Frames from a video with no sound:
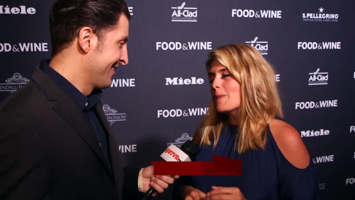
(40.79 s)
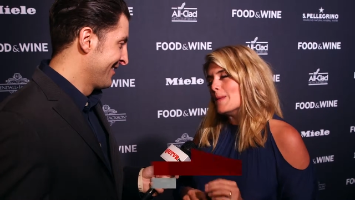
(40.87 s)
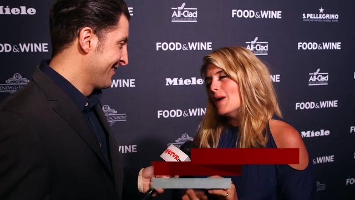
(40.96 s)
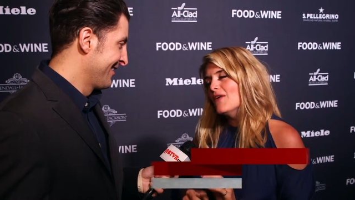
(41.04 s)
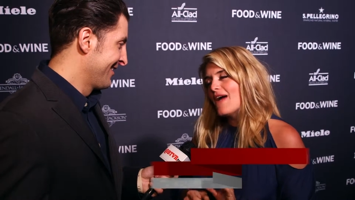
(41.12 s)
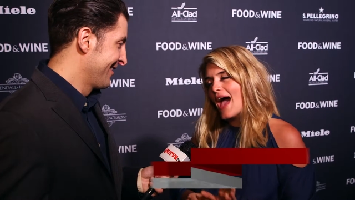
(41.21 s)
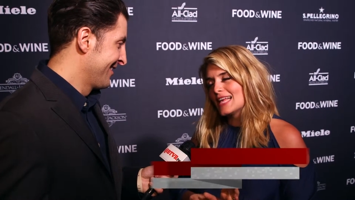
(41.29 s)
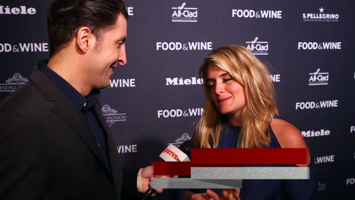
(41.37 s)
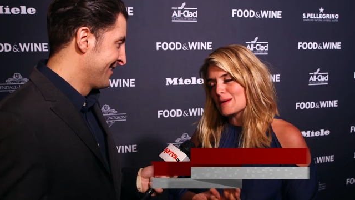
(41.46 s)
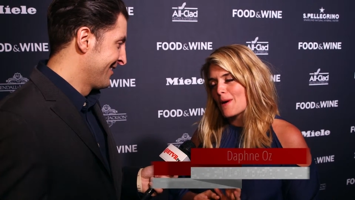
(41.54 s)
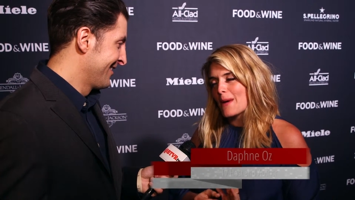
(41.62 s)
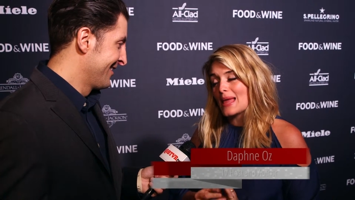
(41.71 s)
Speaker 1: people have asked
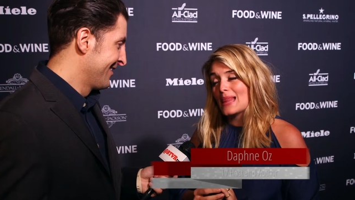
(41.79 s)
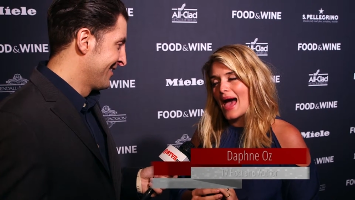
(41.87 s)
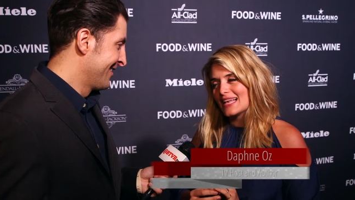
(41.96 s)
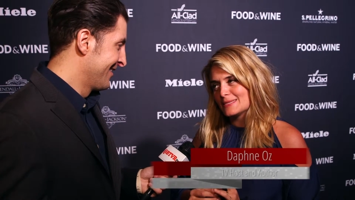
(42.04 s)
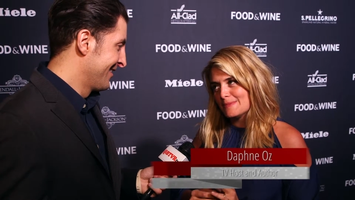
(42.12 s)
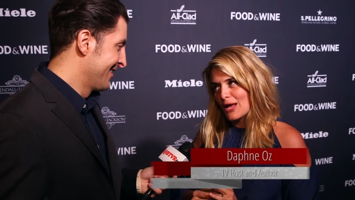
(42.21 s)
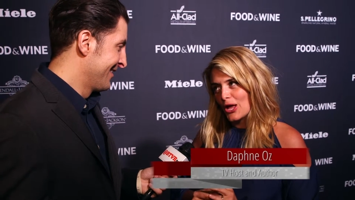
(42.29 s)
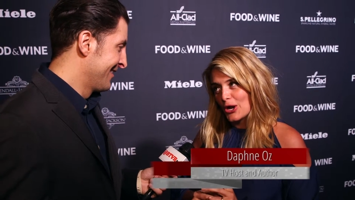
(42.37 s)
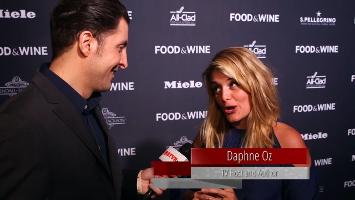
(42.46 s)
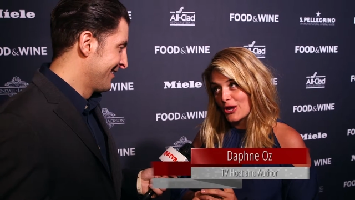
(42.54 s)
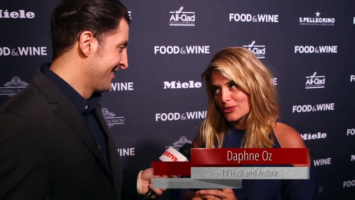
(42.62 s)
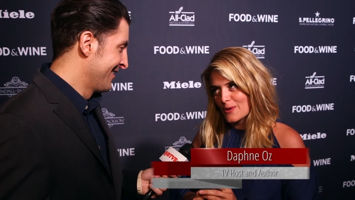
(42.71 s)
me what my last meal on
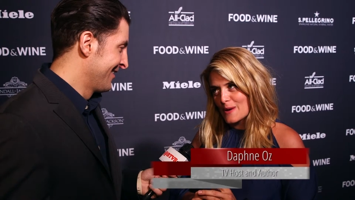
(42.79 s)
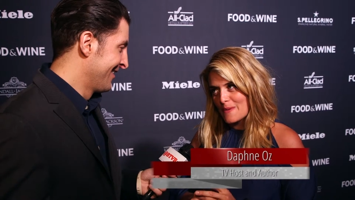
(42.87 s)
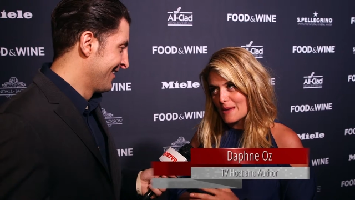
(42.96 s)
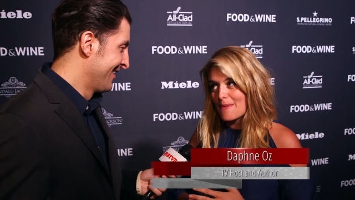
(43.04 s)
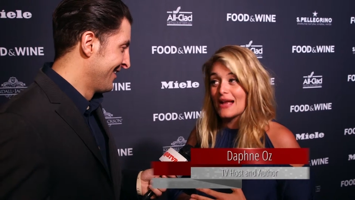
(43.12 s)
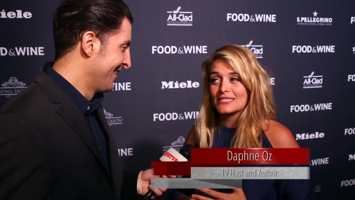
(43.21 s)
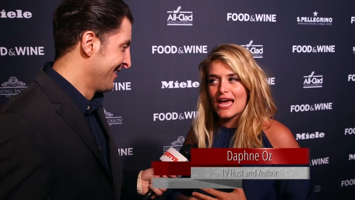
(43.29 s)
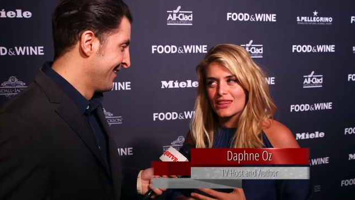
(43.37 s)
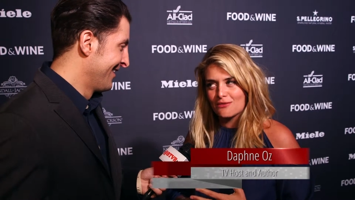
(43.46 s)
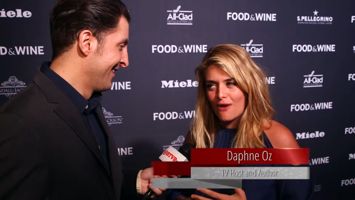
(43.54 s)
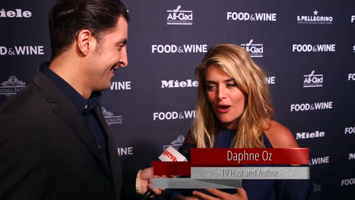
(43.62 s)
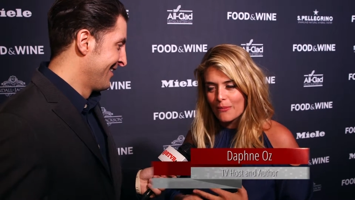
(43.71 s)
earth would be, my death
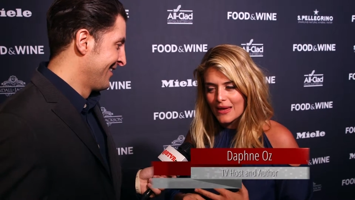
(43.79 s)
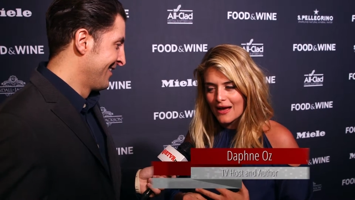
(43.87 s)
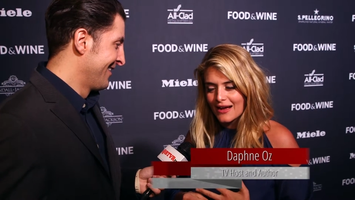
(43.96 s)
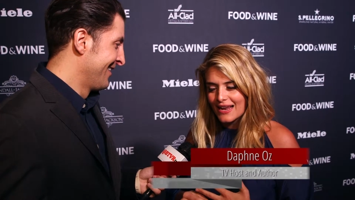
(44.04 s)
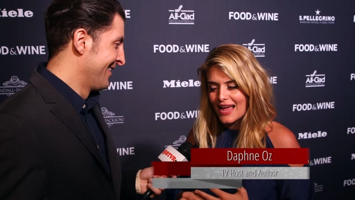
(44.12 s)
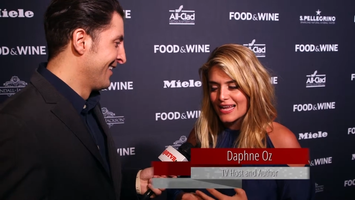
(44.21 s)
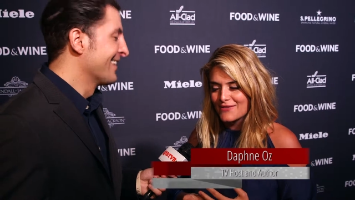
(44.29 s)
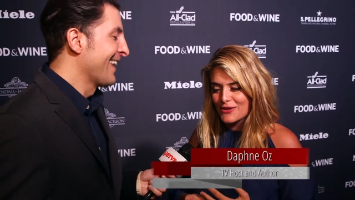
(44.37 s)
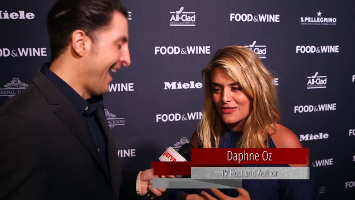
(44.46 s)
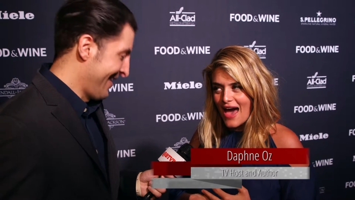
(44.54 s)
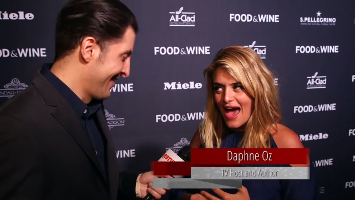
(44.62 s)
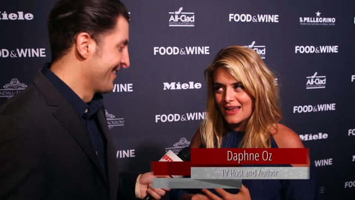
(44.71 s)
row meal, can I give you
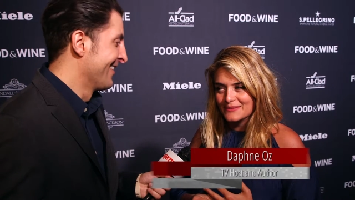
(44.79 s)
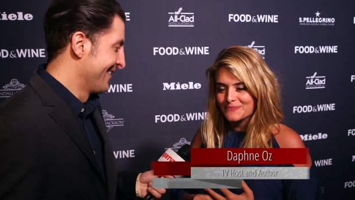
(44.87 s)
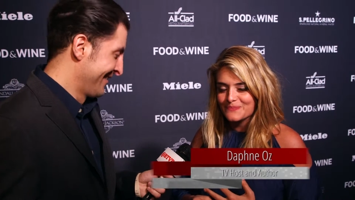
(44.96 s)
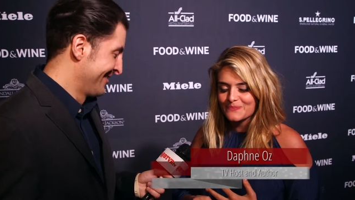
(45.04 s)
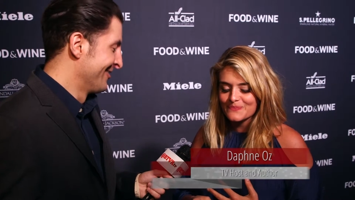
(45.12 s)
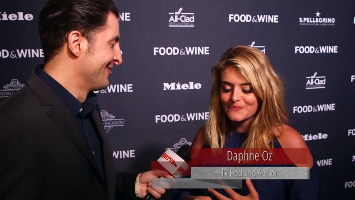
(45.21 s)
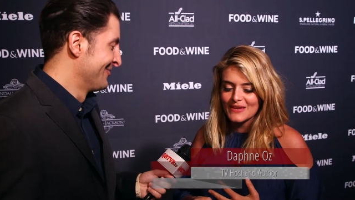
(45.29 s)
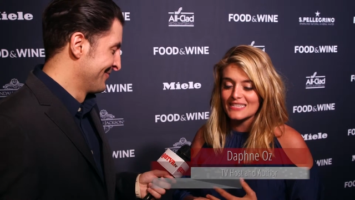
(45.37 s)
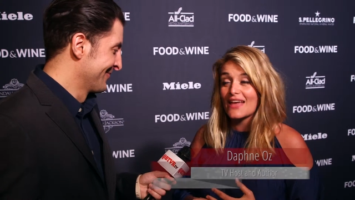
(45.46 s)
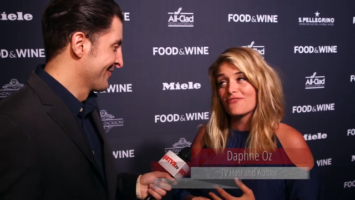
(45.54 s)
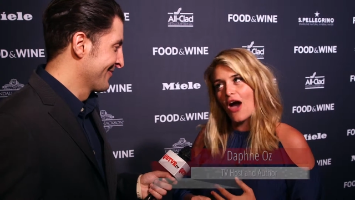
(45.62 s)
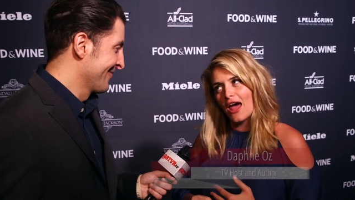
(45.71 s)
that? Because
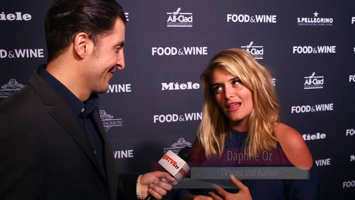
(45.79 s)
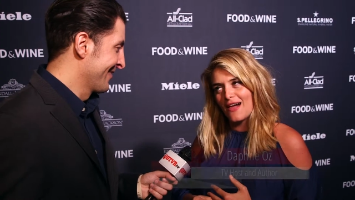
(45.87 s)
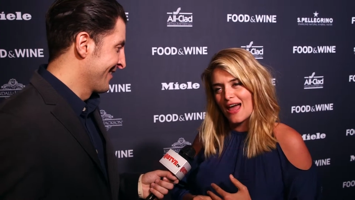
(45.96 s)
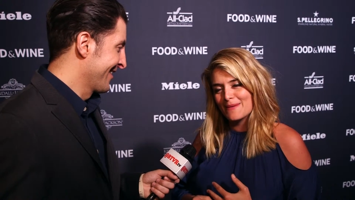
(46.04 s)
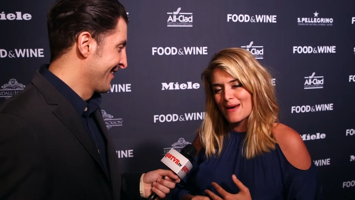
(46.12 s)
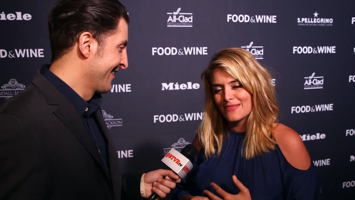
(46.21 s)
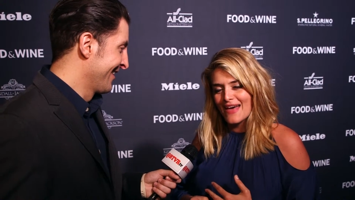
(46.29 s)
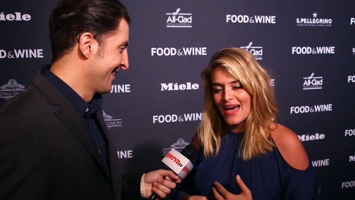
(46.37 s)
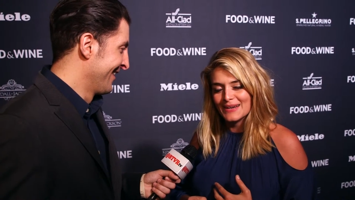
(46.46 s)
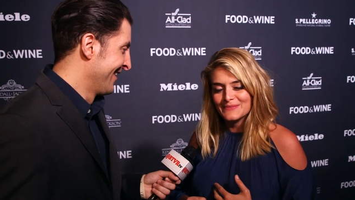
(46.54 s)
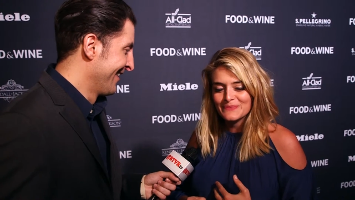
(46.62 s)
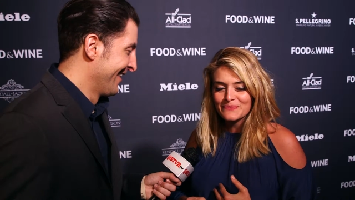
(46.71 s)
I thought a lot about that.
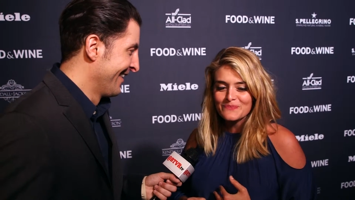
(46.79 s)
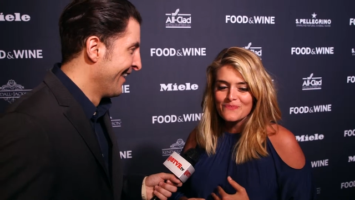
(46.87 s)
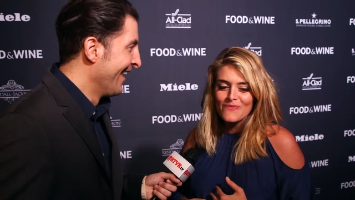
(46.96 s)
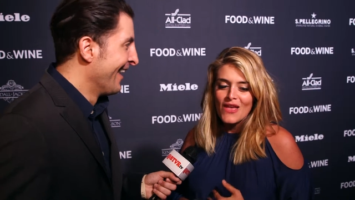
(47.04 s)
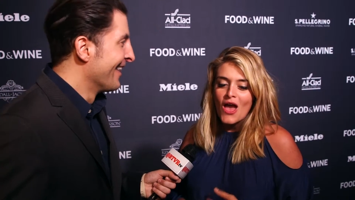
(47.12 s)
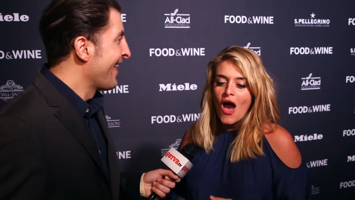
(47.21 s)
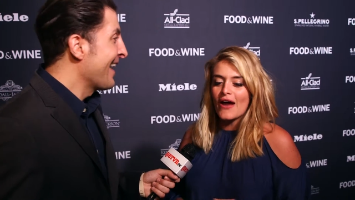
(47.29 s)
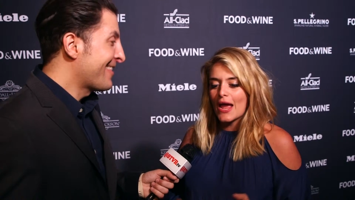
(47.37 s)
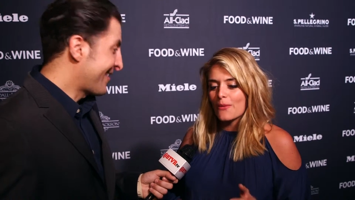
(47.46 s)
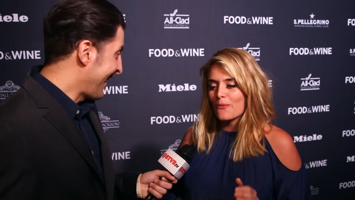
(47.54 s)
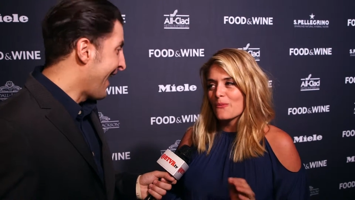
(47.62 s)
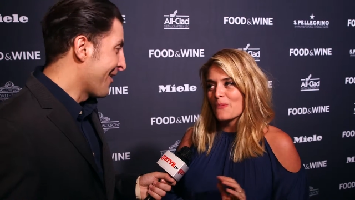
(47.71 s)

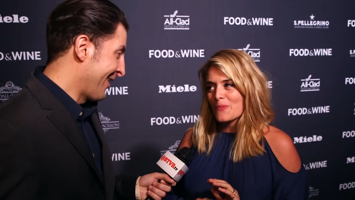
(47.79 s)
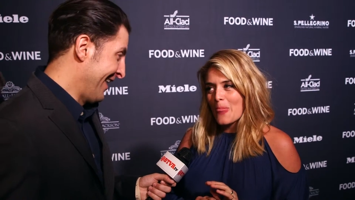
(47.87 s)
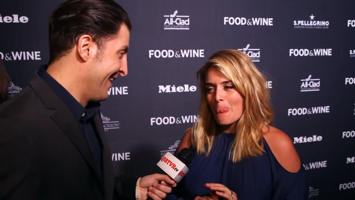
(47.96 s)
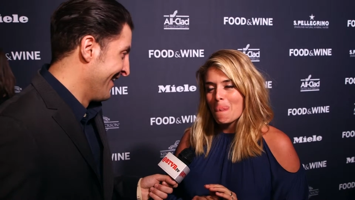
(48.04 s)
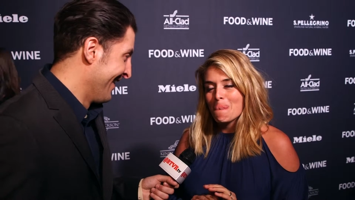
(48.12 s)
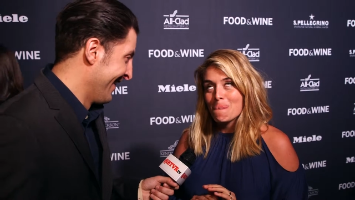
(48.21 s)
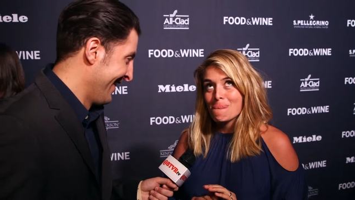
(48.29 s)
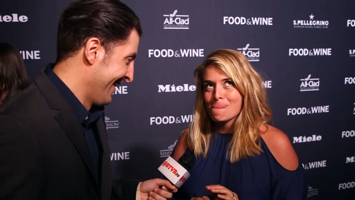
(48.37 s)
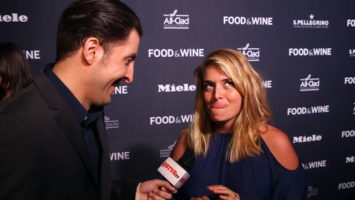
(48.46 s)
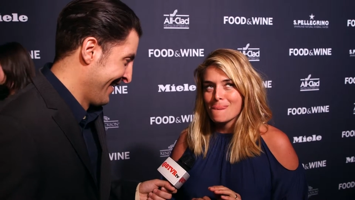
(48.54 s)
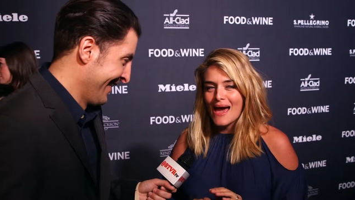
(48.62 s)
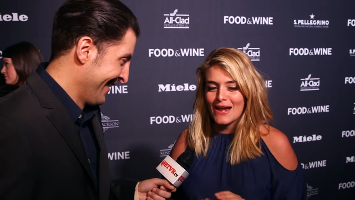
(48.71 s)
That's okay. scary.
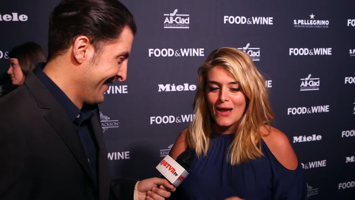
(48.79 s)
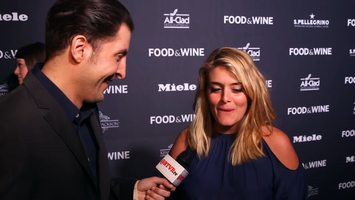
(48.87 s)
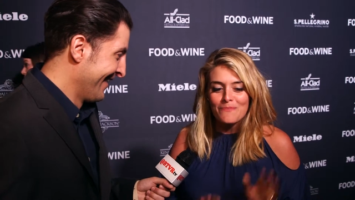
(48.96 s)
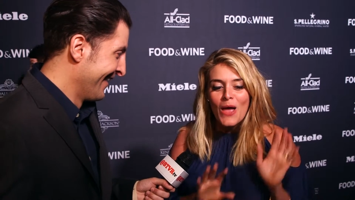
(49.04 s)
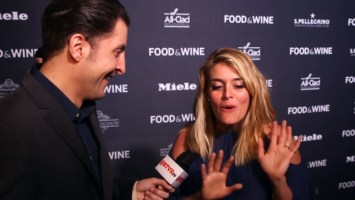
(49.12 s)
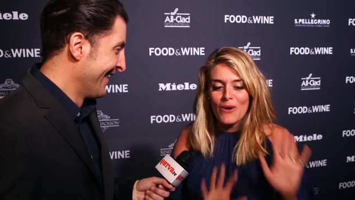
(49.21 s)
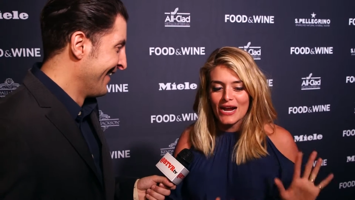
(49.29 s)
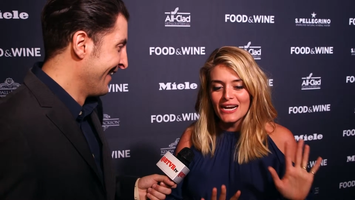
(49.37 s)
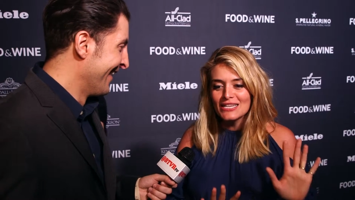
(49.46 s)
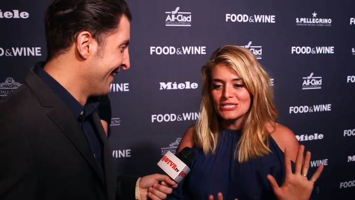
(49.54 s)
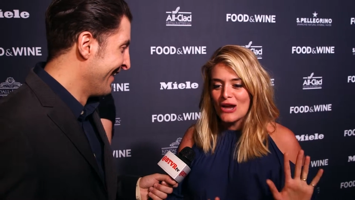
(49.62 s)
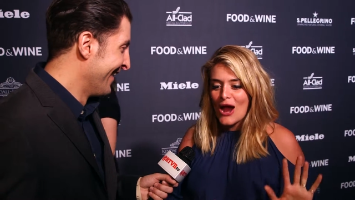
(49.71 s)
I know. We're
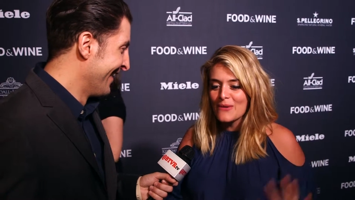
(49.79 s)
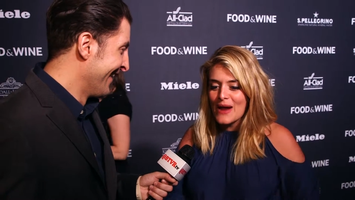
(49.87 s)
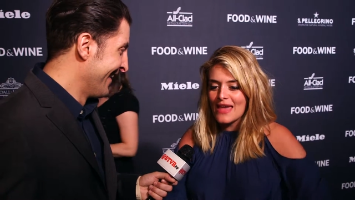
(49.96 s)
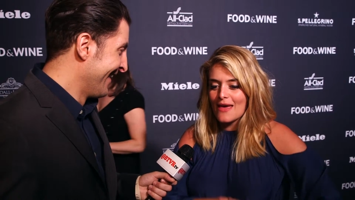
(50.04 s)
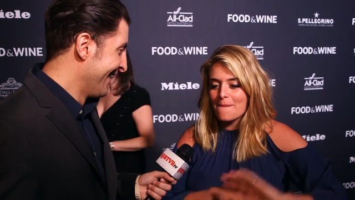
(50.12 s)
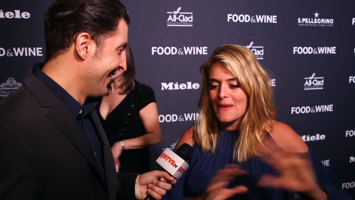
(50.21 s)
gonna start with a